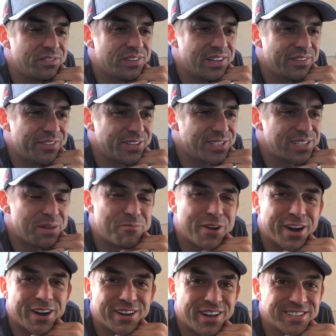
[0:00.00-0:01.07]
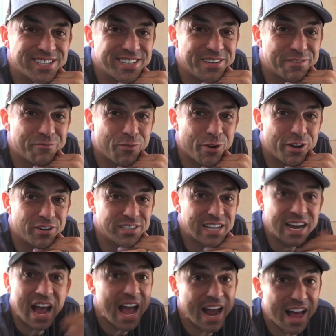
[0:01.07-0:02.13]
if you're somewhere and all of a sudden your 4-year-old's
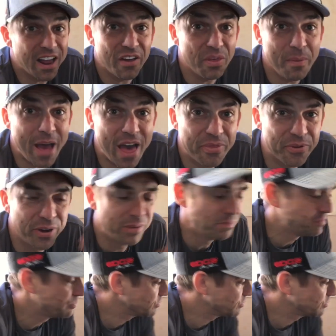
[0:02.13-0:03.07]
like, I gotta go to the bathroom,